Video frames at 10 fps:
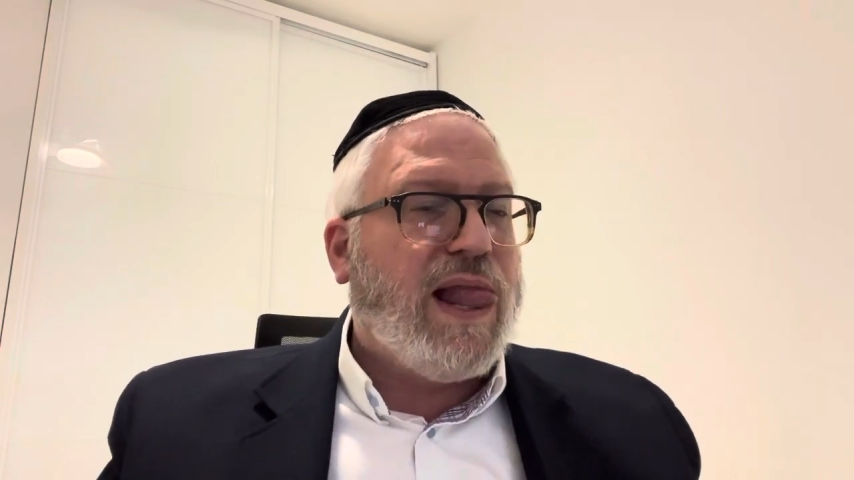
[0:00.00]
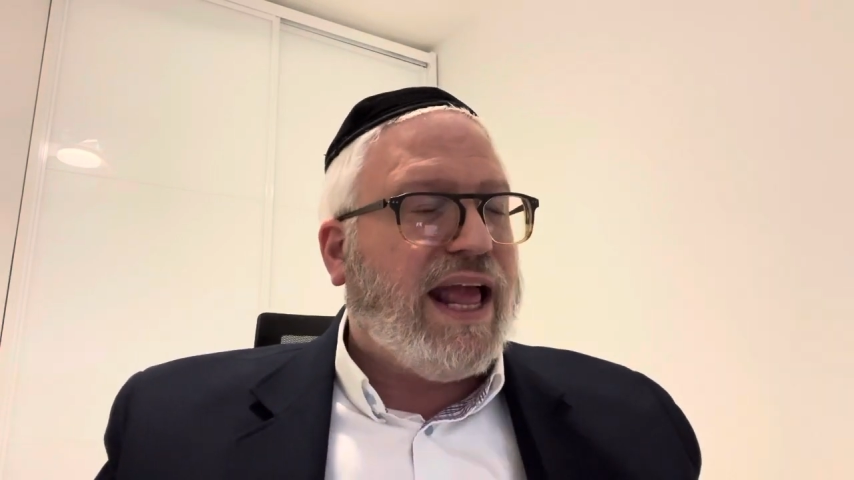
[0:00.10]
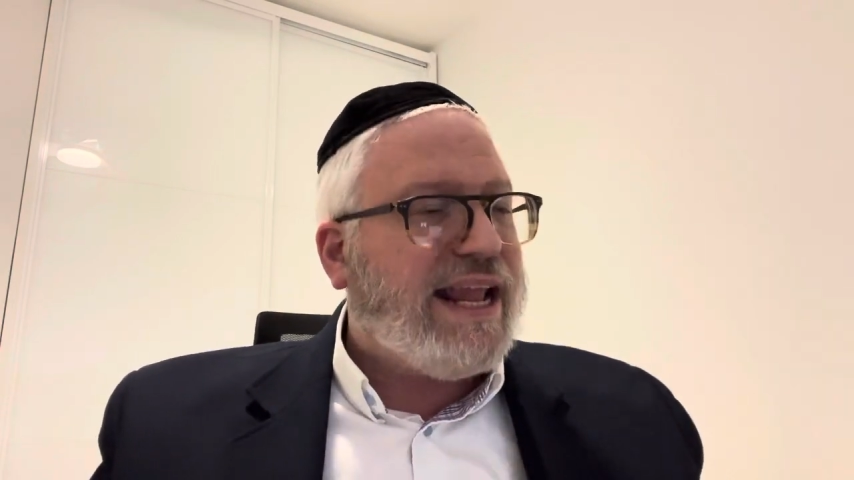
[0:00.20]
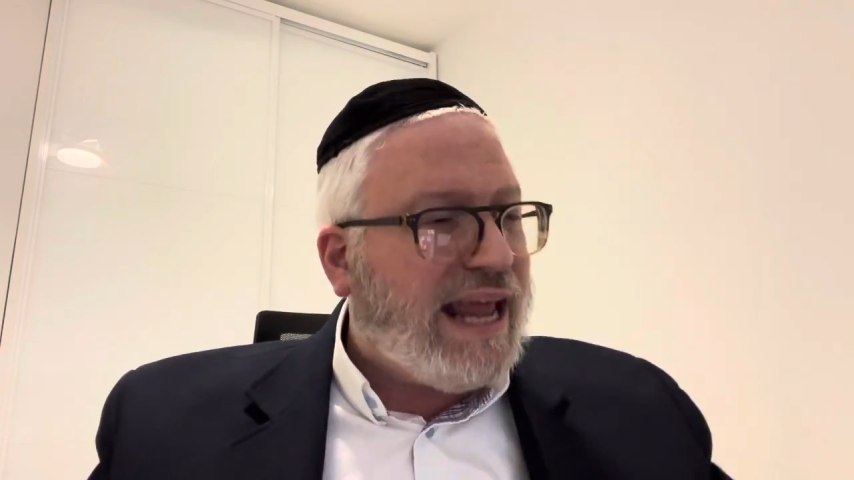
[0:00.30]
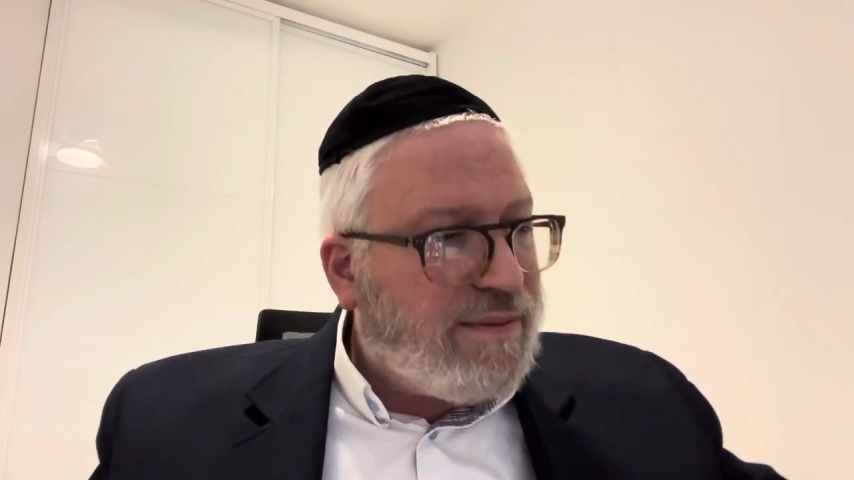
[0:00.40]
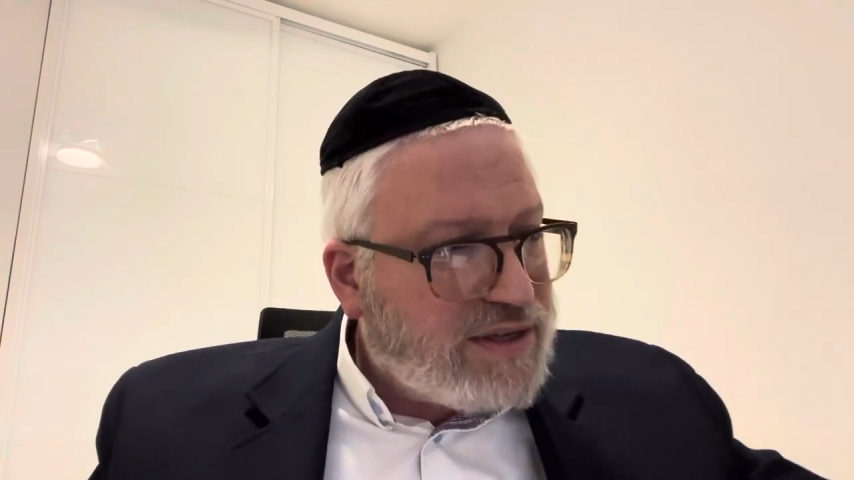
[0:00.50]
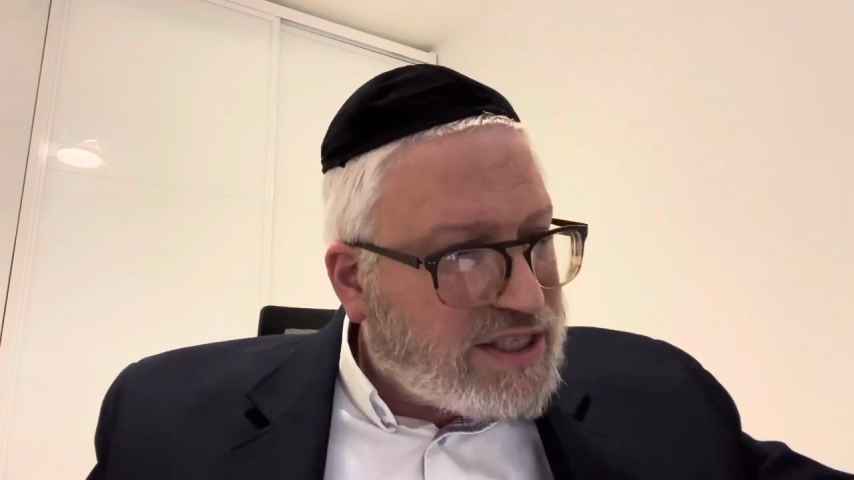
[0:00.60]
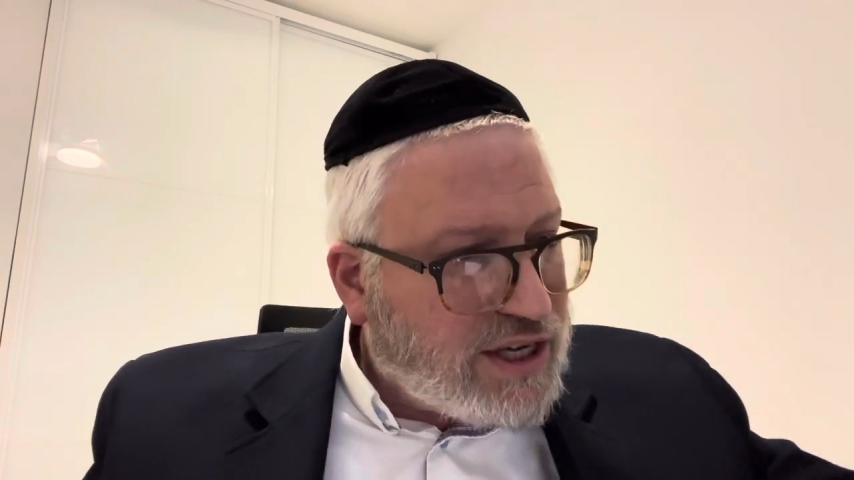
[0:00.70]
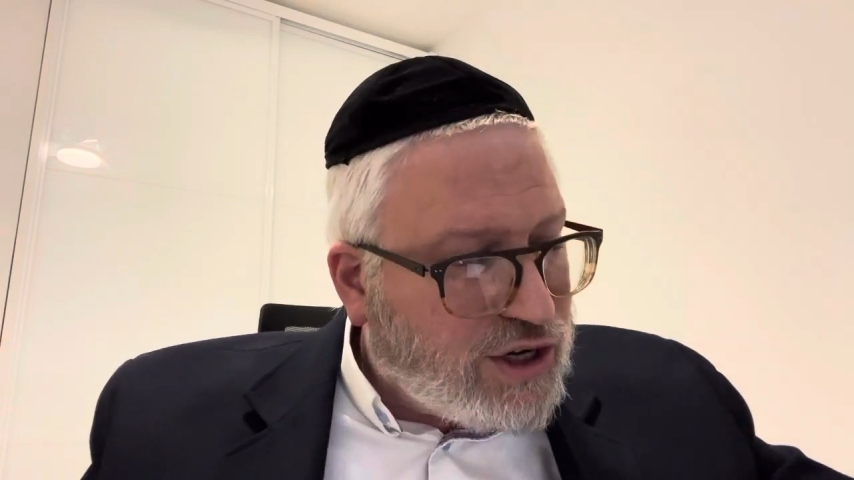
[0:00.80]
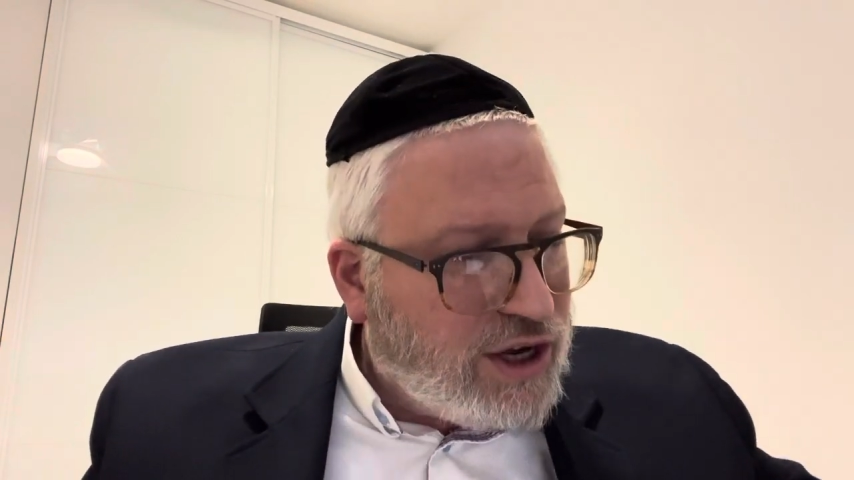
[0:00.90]
And that was
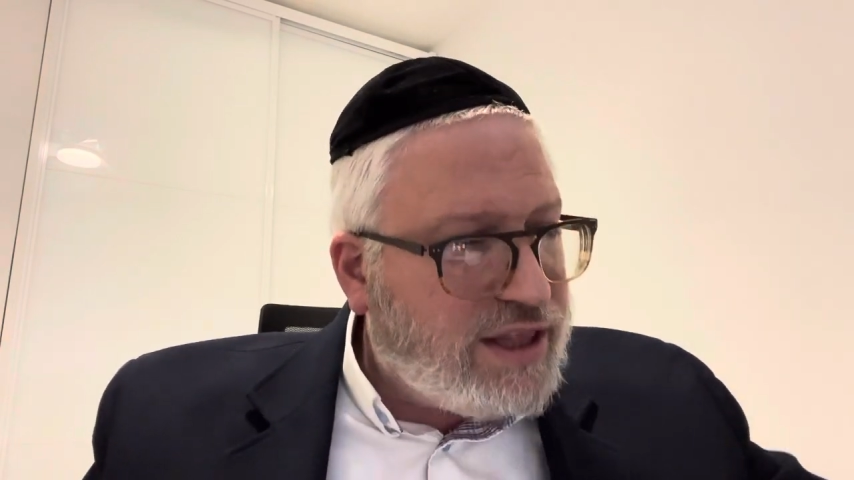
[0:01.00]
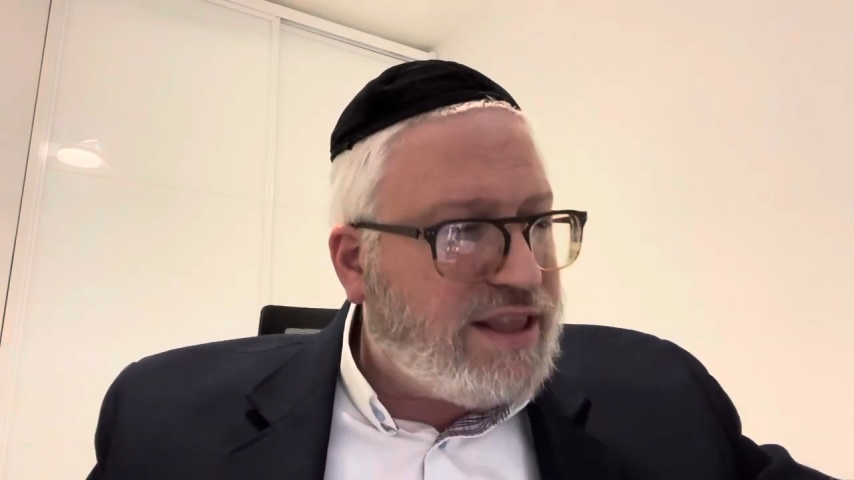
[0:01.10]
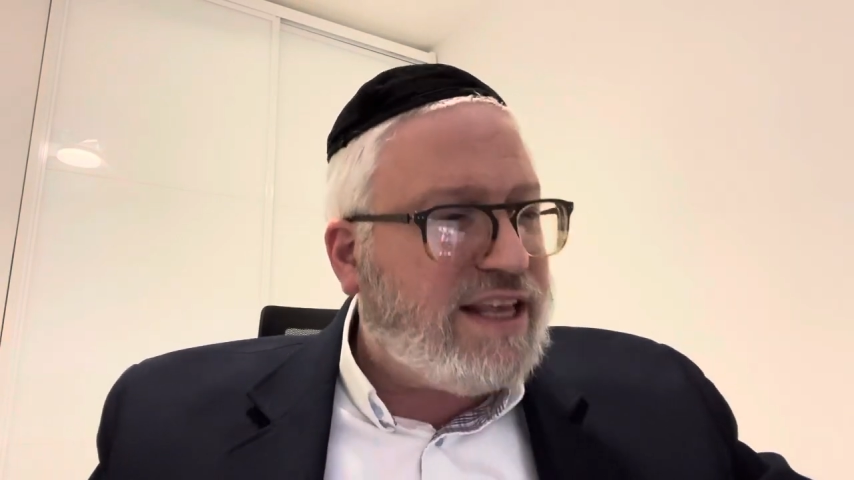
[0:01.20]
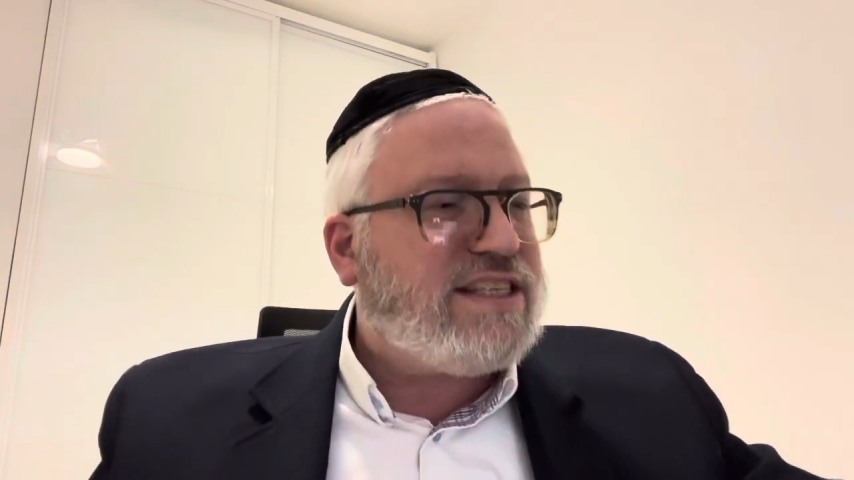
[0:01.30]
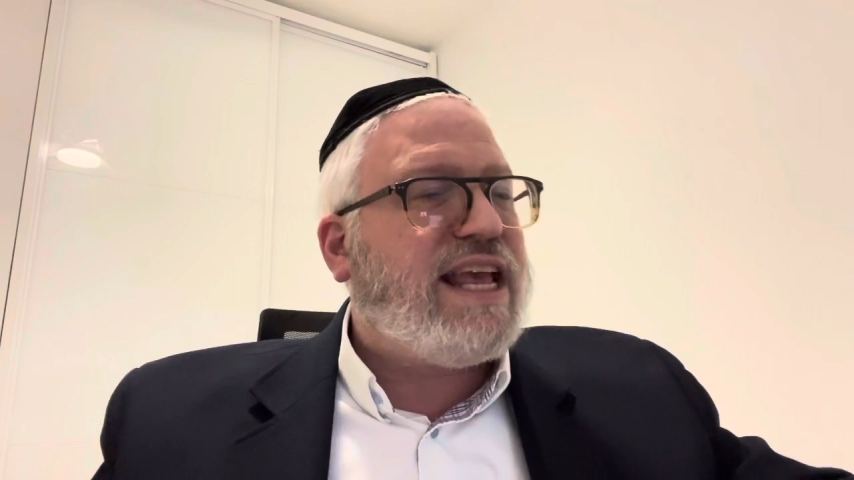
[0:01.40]
the goodness,